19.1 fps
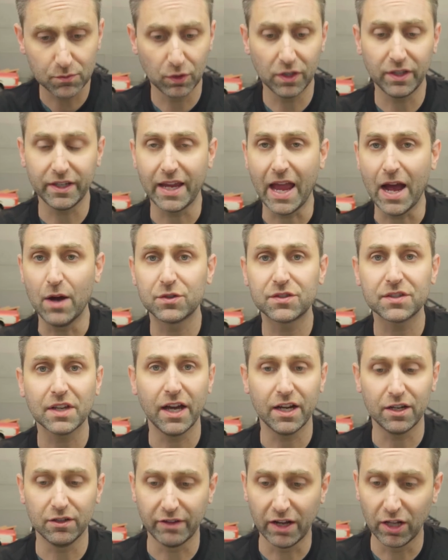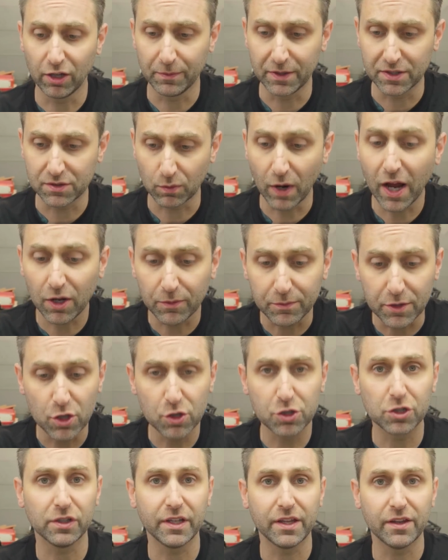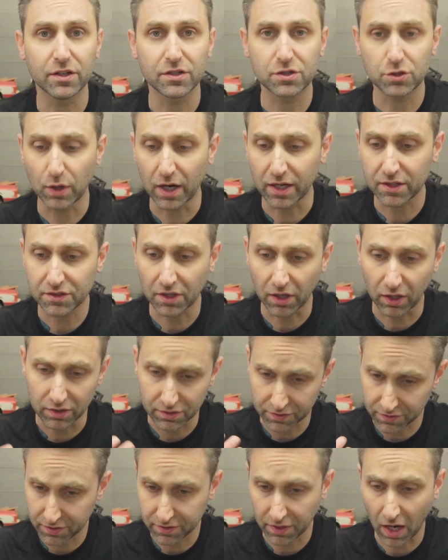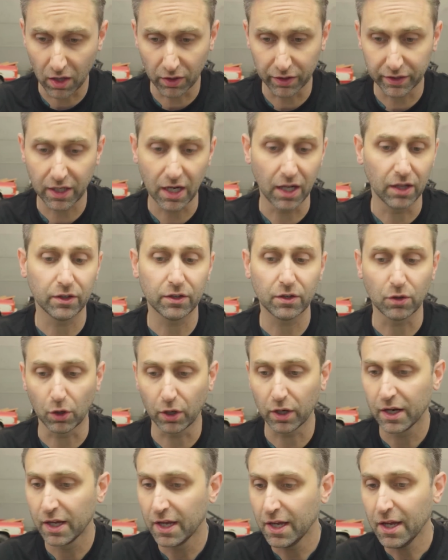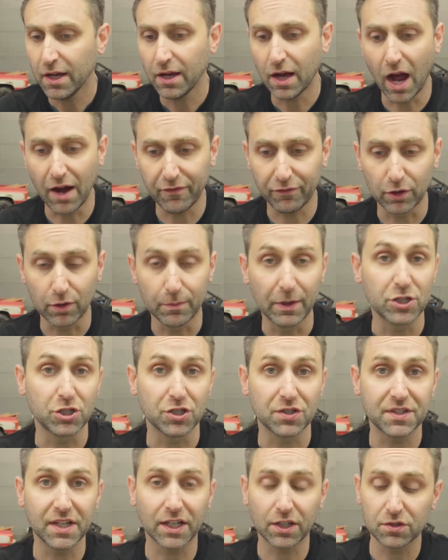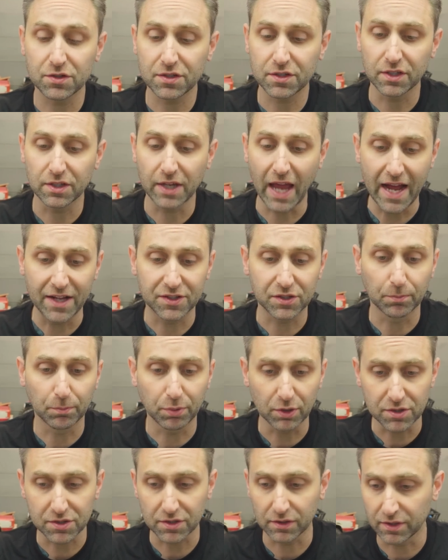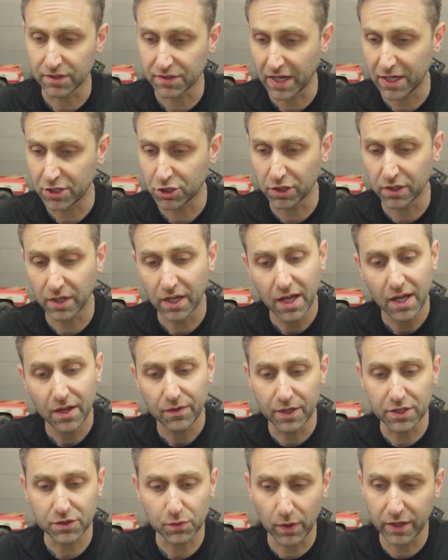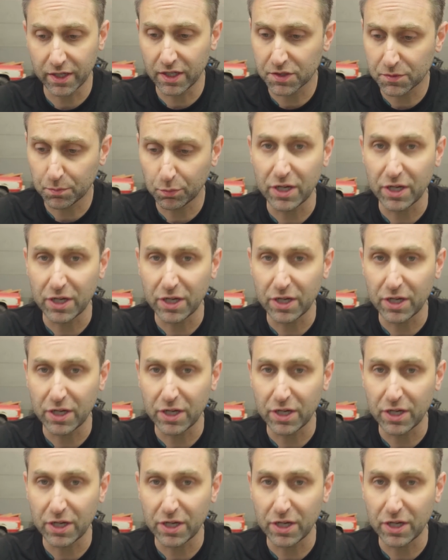is really outside of Element's realm. Usually their trucks are solid color or offer a bunch of stickers to add some personalization. This one is